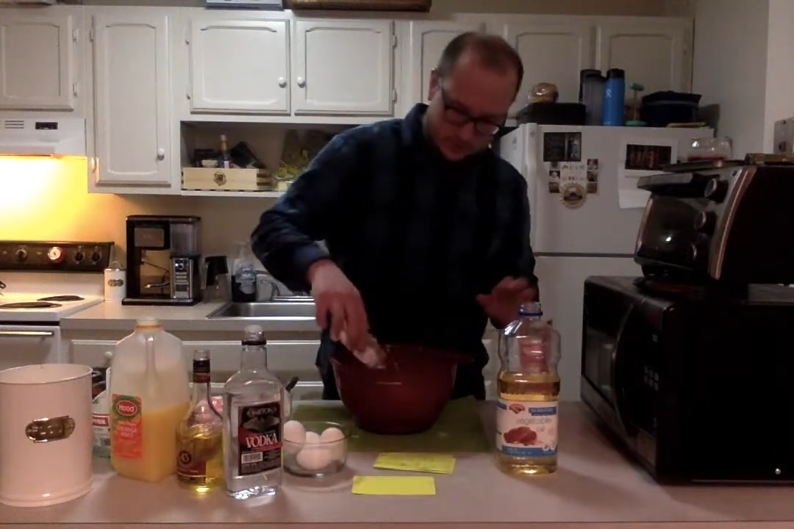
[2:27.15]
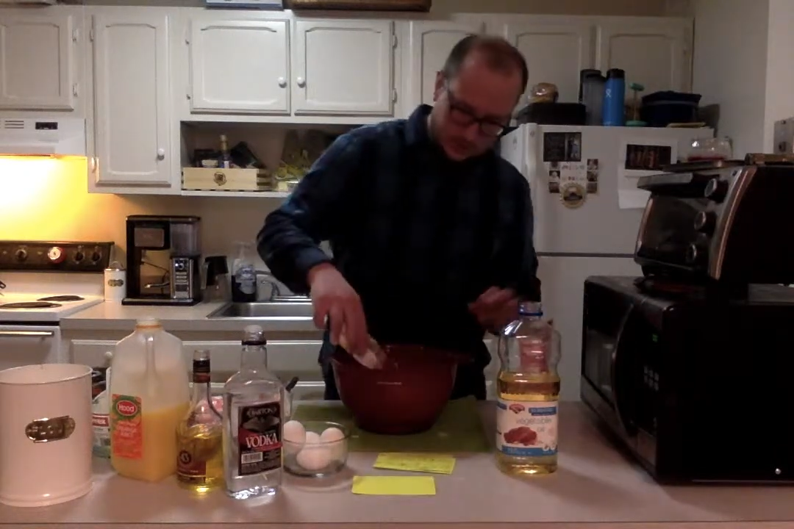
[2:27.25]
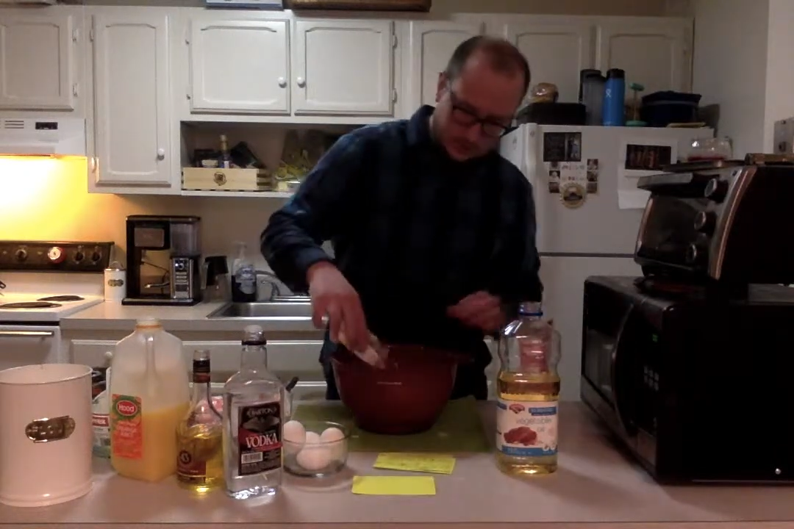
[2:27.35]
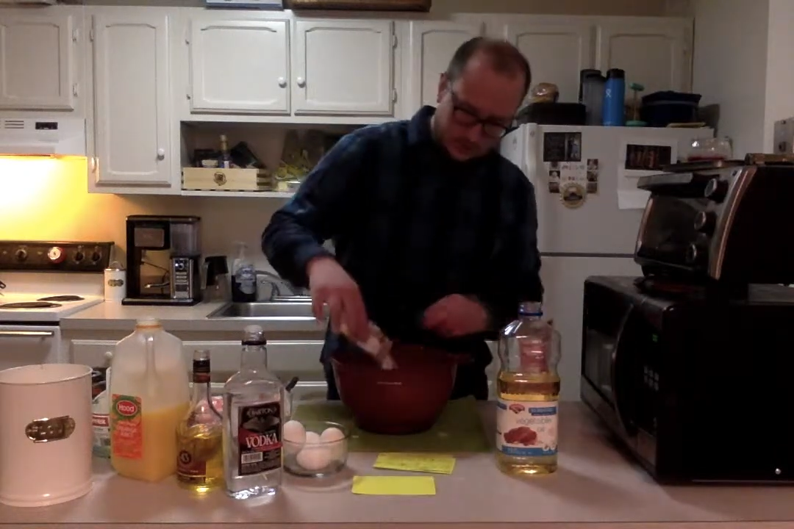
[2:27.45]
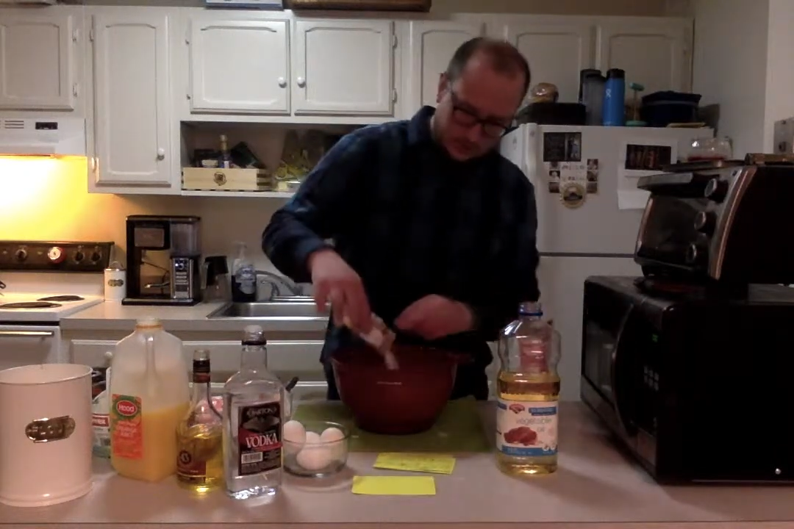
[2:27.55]

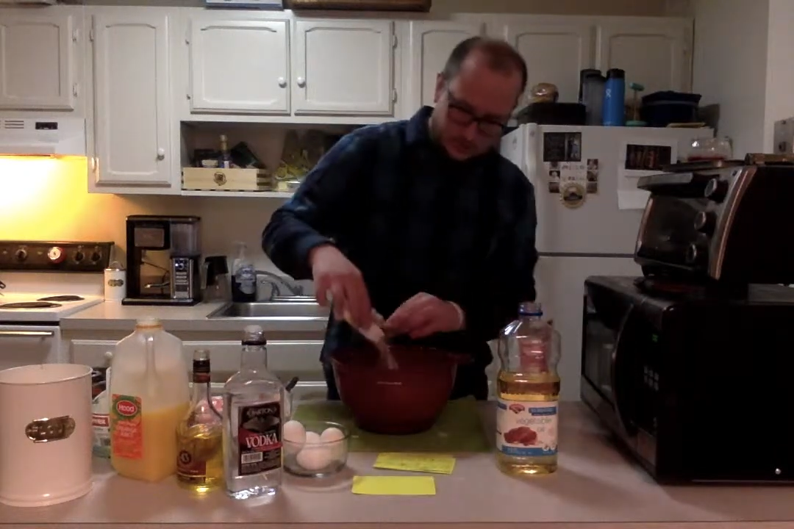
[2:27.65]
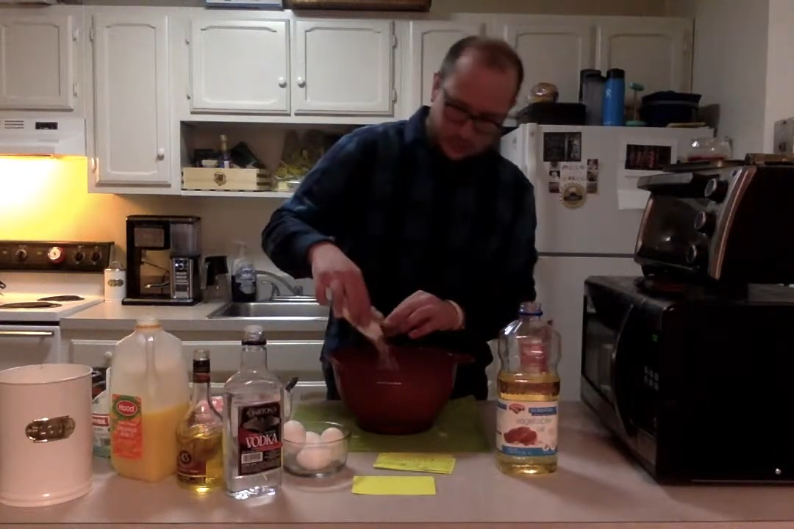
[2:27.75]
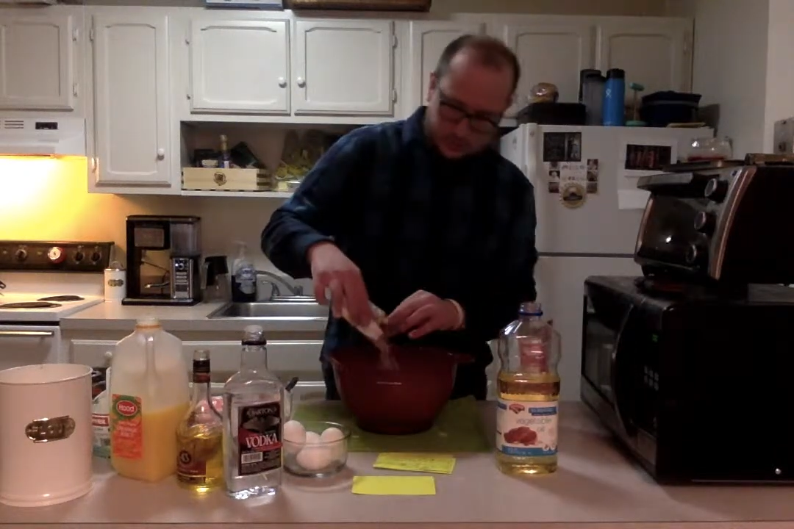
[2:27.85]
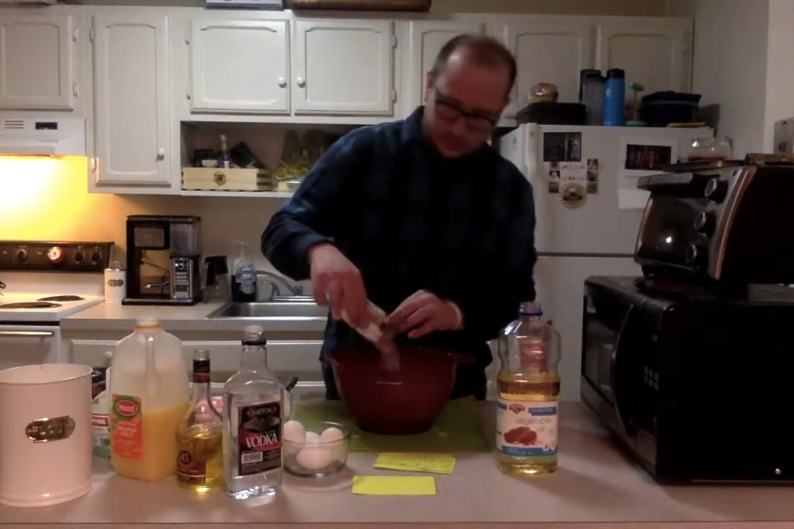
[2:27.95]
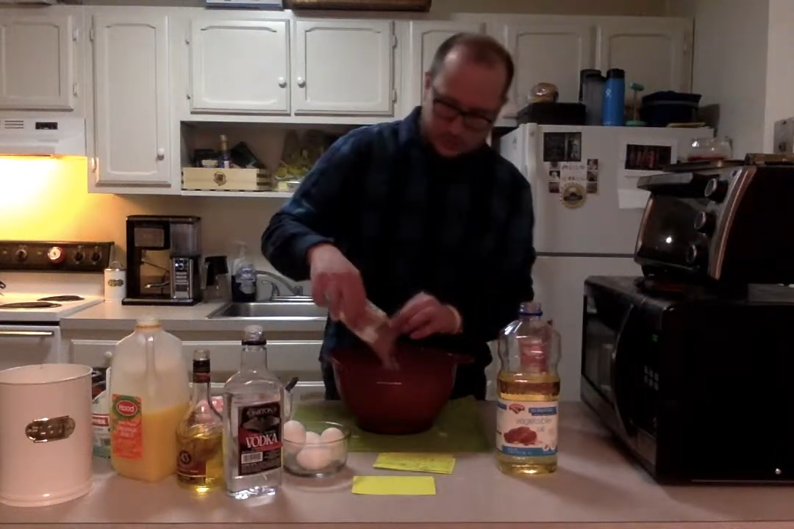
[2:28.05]
instant
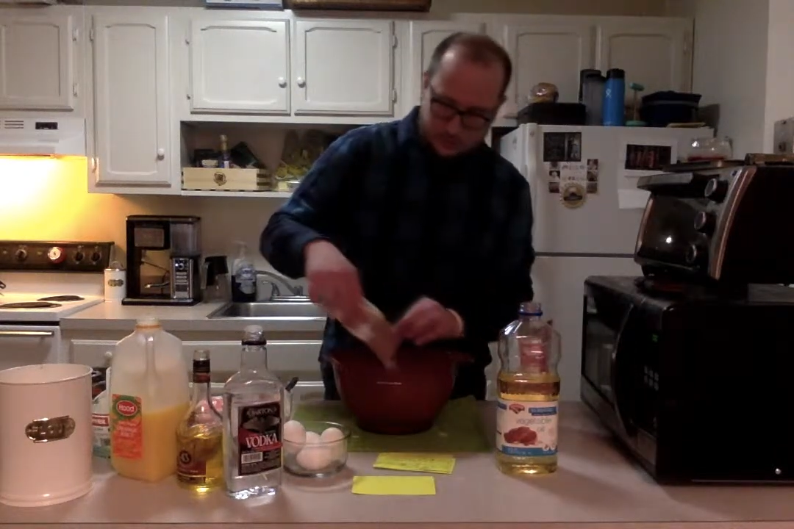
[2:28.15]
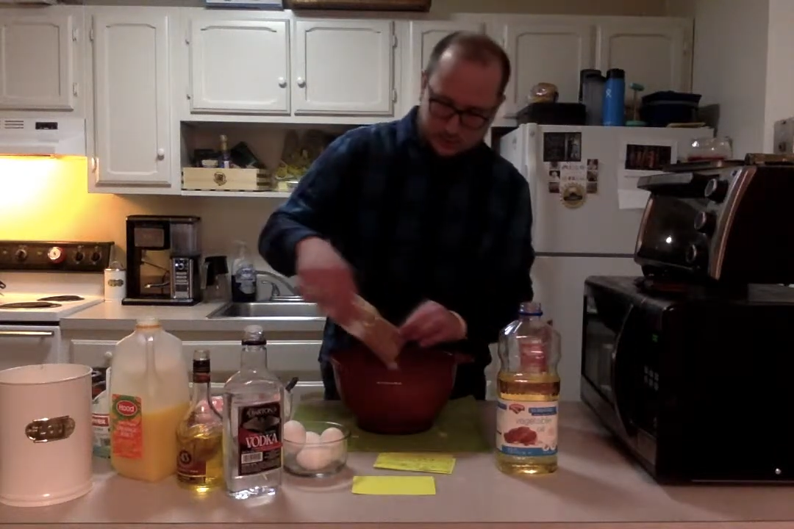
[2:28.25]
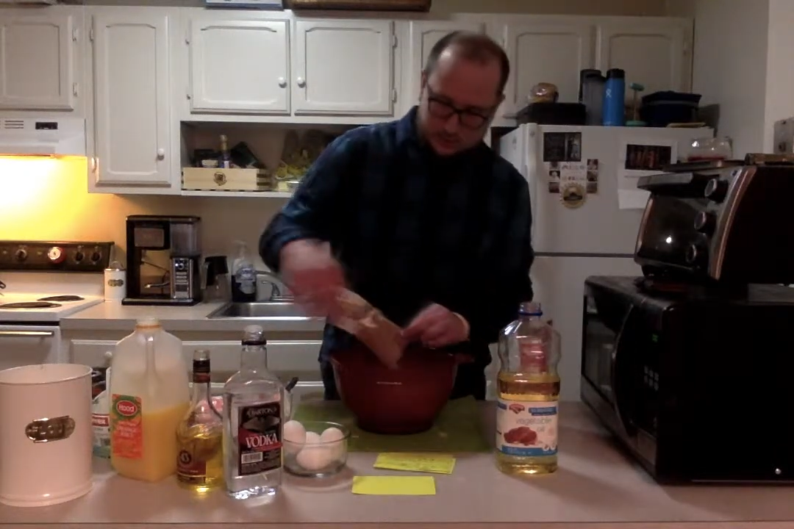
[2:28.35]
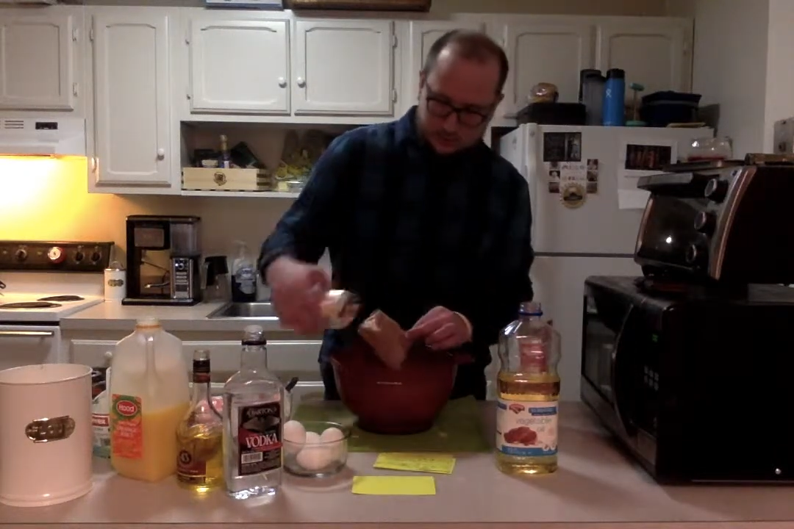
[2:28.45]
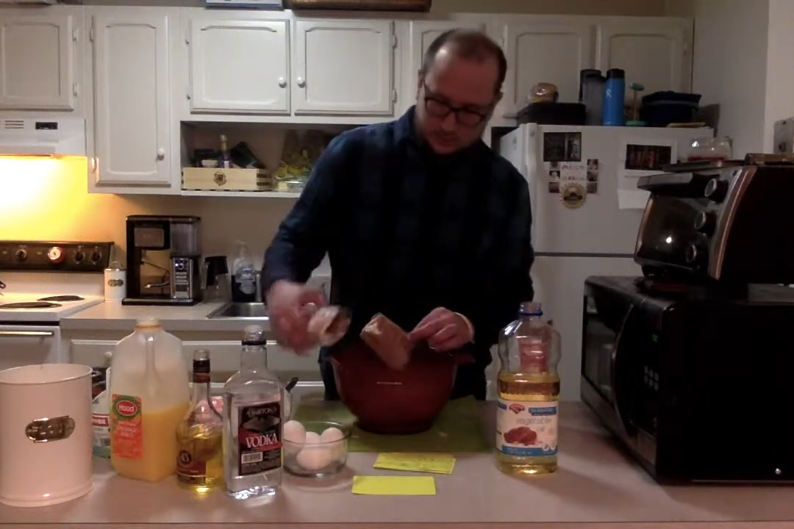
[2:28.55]
pudding
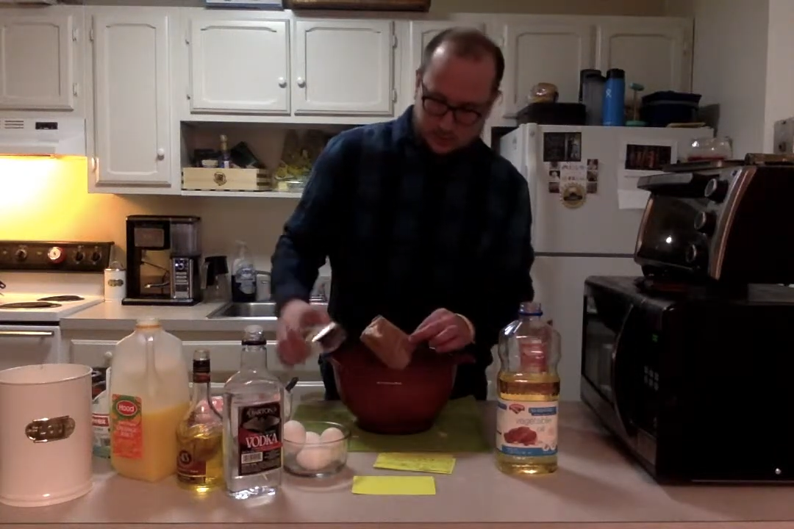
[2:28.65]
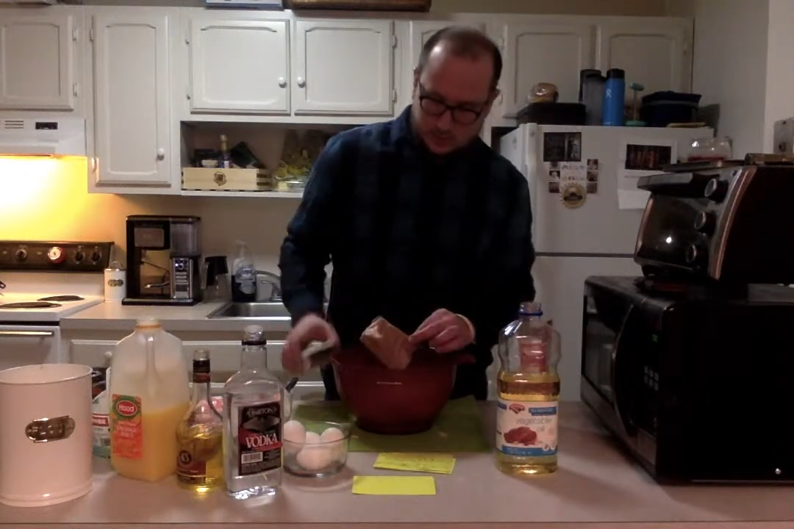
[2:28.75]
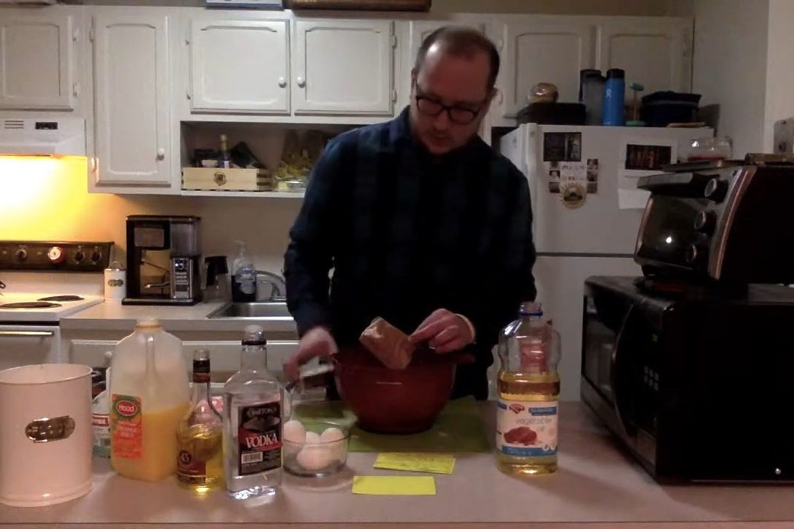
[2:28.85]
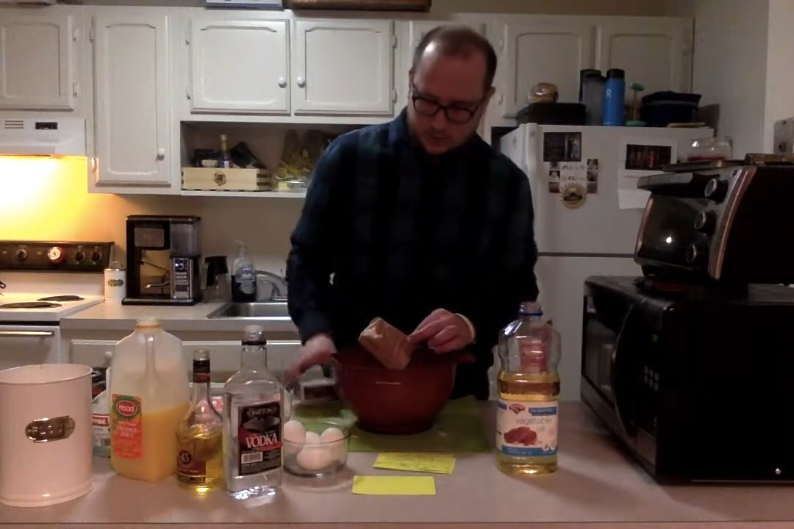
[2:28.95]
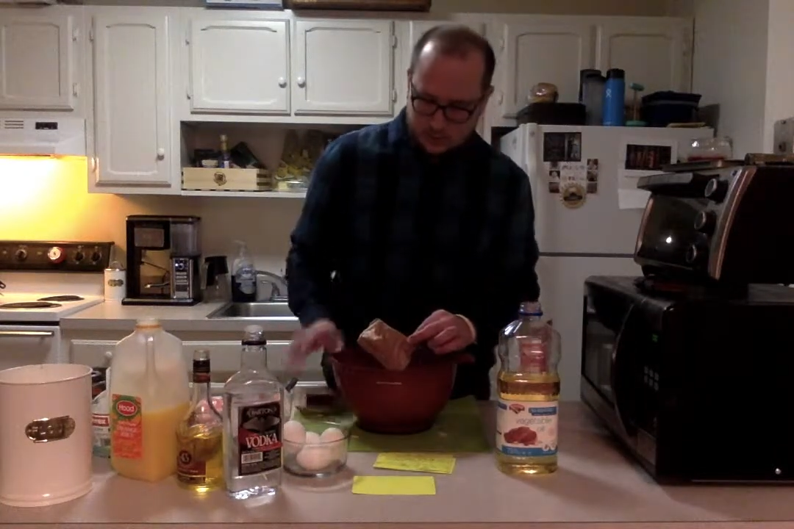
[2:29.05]
mix
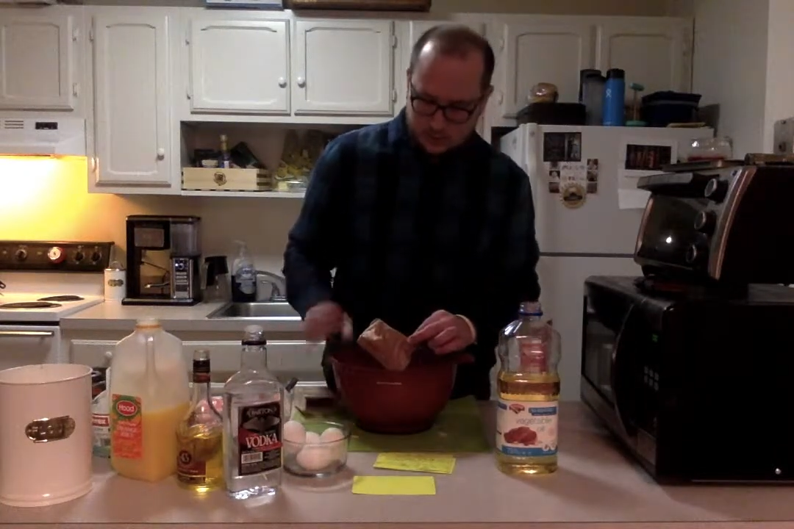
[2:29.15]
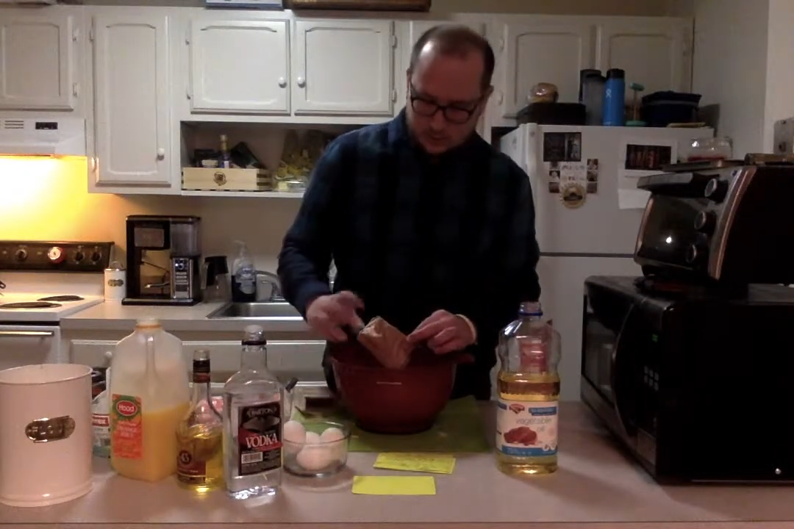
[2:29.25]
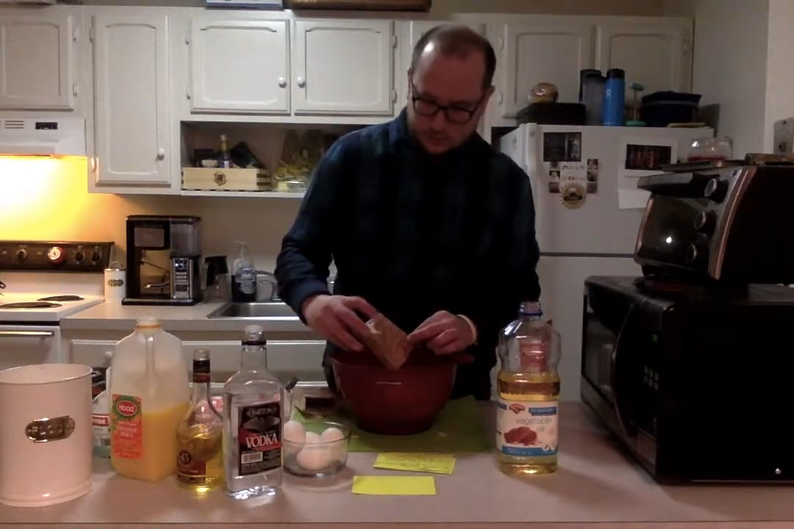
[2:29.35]
right here.